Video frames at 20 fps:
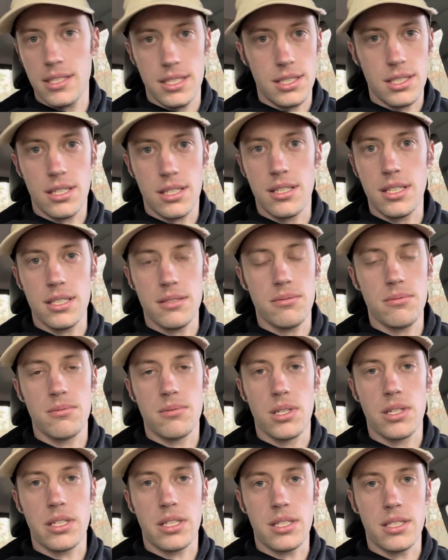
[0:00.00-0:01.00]
He's already
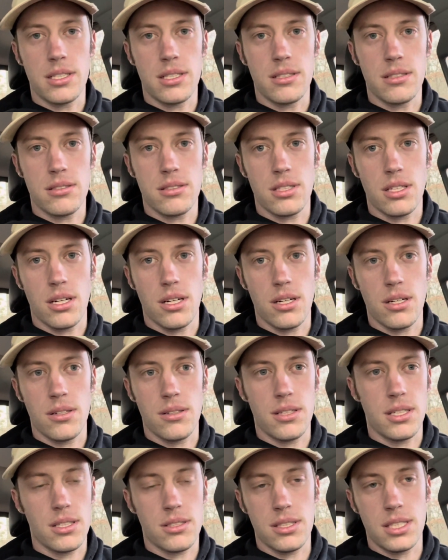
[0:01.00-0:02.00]
working. So
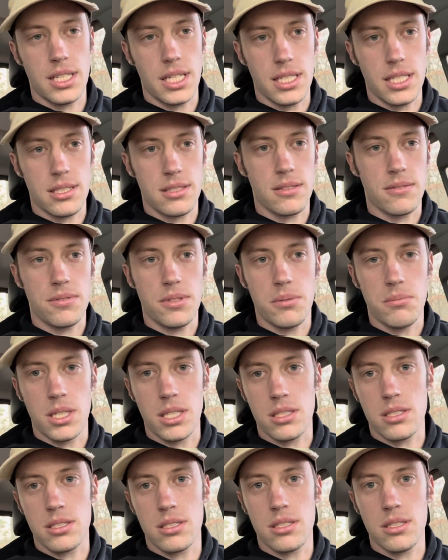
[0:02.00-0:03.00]
it only takes a few
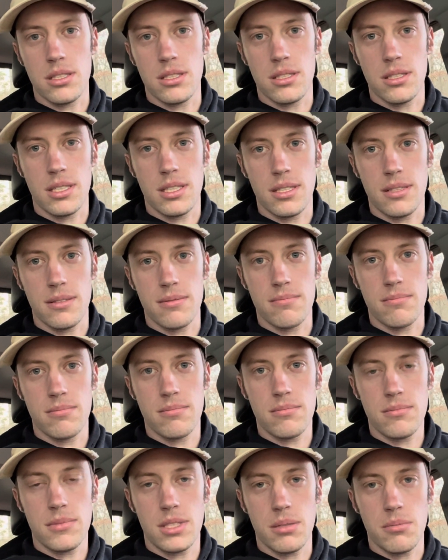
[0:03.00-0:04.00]
minutes to um,
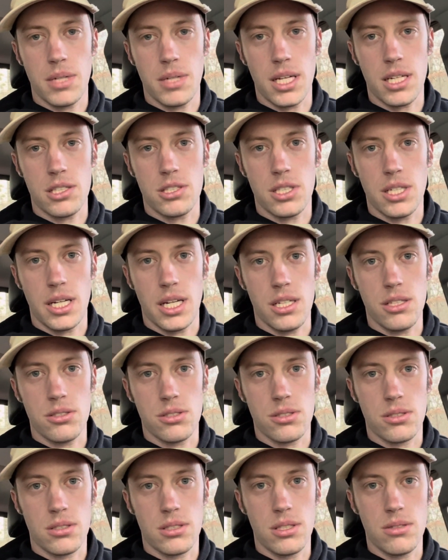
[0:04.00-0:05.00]
to make a change
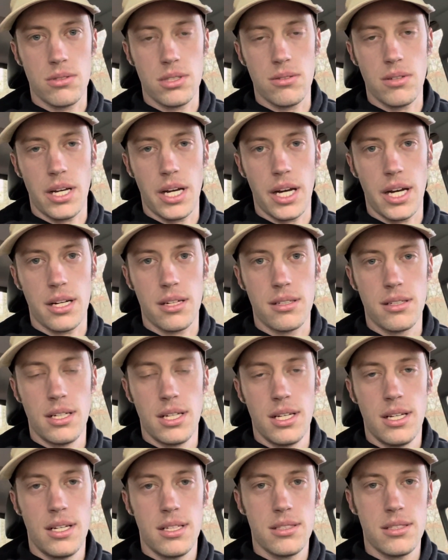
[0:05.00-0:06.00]
or do a new ad. Or,
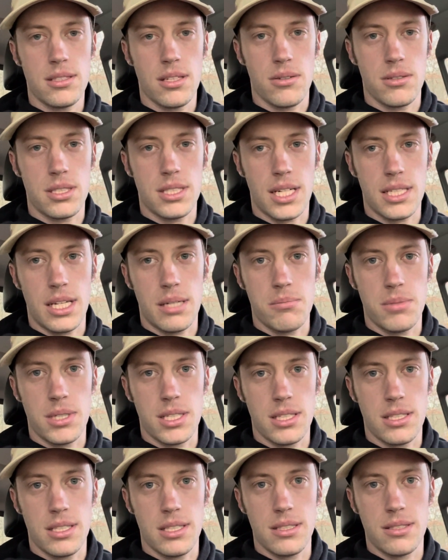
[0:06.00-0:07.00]
so it's not that
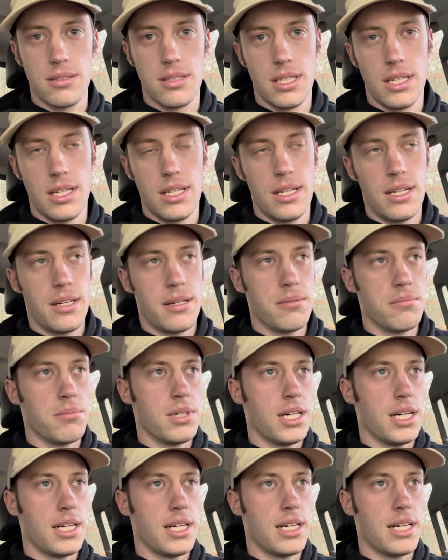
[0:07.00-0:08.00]
big a deal.
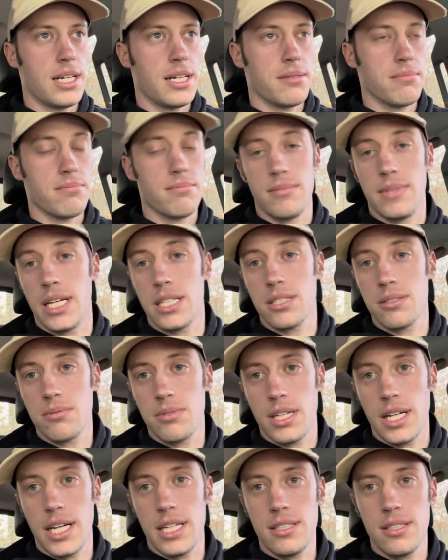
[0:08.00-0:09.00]
But um, that's
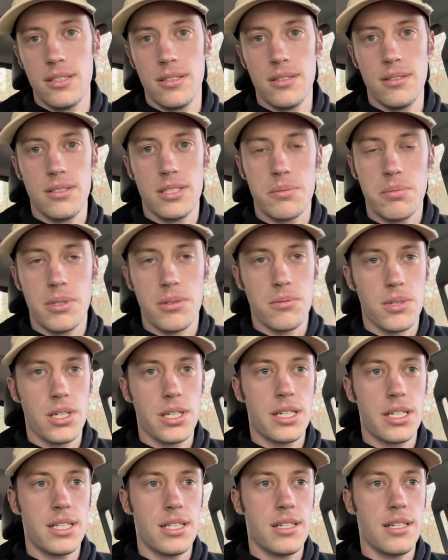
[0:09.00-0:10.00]
what I do, and it's been
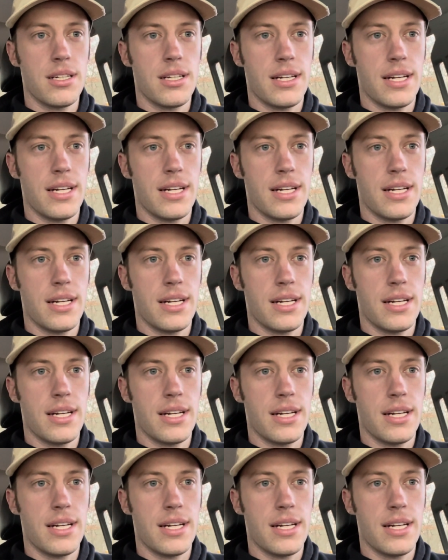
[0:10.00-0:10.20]
working.